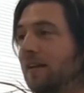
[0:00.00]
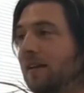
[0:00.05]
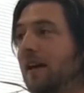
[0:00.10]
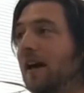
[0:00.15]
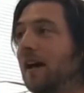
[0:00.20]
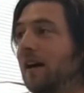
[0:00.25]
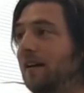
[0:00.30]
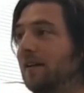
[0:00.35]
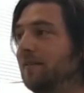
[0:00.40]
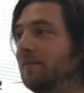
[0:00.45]

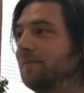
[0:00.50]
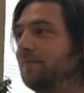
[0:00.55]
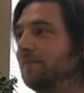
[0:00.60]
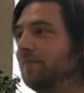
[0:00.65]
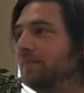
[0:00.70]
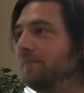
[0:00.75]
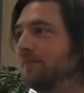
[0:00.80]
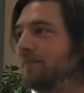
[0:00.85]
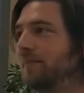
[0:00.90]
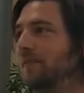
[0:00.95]
Yeah,
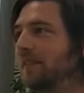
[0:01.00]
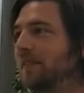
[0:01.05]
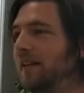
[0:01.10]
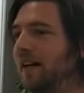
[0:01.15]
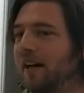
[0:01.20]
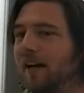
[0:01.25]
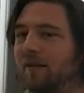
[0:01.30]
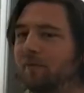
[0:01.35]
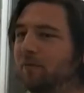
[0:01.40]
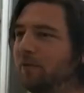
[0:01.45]

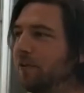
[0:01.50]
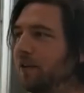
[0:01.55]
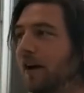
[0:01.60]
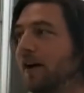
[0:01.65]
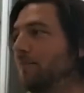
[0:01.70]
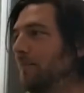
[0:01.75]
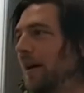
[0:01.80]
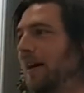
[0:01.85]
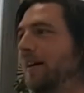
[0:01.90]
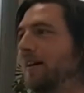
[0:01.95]

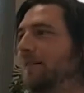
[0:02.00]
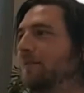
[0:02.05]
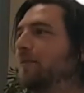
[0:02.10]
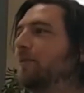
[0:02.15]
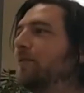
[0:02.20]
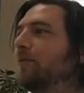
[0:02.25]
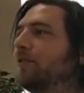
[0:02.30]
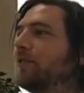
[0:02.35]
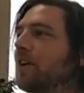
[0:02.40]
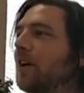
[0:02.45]
nightmare.
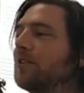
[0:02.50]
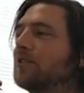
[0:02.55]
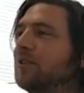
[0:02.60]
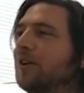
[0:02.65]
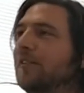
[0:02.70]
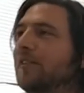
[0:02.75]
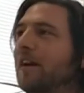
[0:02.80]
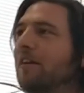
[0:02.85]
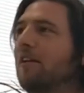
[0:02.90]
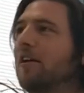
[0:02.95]

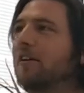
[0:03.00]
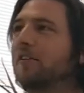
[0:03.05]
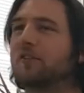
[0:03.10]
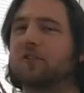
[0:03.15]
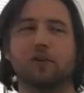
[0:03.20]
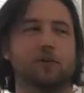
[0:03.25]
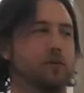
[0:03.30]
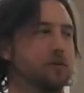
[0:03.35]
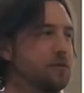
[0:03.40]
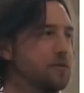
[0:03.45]
So there are
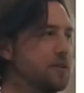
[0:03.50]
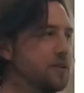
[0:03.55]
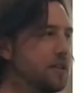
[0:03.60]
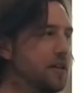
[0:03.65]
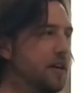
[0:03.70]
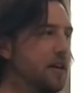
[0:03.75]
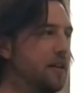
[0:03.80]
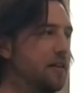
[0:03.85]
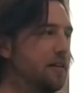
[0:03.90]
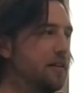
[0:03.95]
tools.
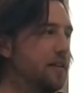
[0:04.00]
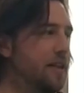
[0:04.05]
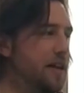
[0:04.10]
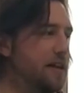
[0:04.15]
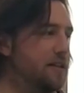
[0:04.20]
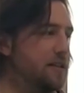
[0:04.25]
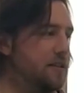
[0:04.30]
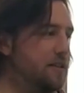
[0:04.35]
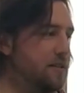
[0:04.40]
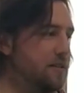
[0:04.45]

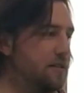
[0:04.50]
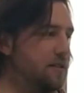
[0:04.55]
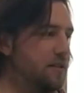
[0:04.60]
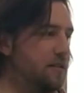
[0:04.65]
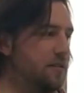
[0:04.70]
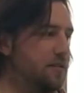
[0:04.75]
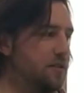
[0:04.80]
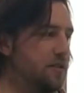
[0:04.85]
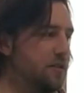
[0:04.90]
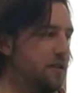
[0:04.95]
This
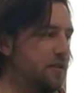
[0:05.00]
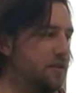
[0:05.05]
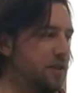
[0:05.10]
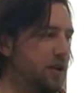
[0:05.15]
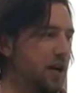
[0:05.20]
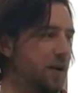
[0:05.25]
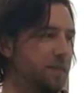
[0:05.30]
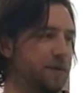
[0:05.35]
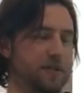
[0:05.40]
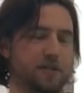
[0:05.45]

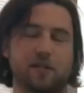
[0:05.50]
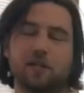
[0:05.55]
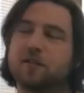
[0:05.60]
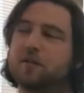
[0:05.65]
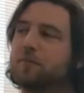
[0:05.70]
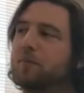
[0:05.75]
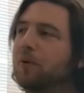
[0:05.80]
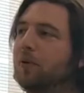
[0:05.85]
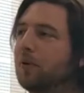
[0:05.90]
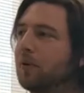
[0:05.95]
GRPC
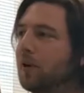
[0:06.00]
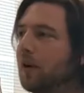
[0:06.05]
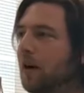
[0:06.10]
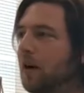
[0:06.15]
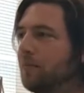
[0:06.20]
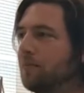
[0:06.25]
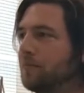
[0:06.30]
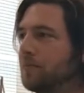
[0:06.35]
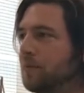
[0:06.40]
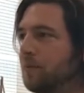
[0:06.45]
support
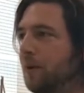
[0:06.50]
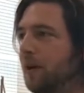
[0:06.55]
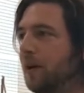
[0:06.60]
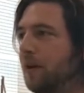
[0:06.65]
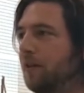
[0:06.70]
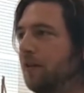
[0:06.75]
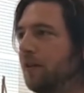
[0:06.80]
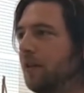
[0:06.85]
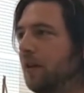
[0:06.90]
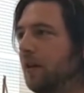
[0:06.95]
comes
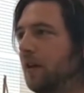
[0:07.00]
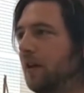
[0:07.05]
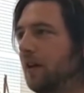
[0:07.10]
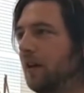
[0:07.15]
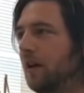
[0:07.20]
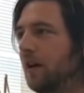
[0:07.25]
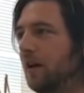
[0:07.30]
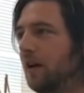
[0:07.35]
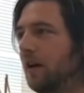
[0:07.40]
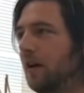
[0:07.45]
with
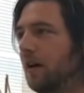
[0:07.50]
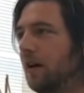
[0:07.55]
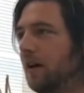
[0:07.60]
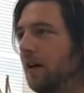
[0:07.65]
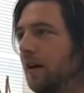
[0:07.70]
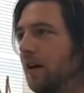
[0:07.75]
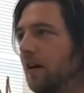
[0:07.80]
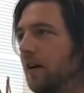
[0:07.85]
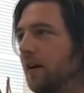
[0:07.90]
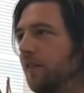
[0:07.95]

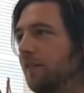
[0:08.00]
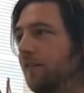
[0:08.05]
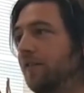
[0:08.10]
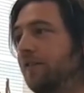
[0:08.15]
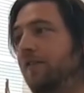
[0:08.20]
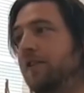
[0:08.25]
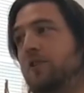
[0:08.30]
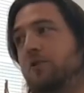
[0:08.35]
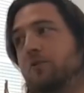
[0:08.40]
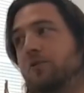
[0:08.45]
a
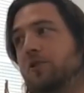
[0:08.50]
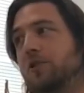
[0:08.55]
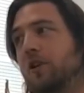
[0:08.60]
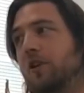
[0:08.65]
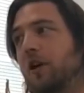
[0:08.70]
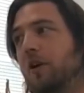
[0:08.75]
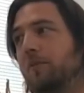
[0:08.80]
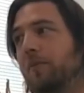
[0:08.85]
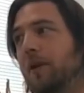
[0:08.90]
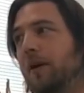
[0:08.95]
Visual
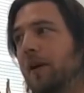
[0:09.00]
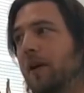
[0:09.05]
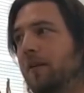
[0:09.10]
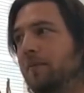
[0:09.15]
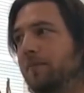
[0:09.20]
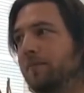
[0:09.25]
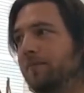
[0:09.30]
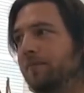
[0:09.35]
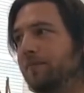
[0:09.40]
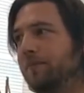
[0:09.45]
Studio plugin.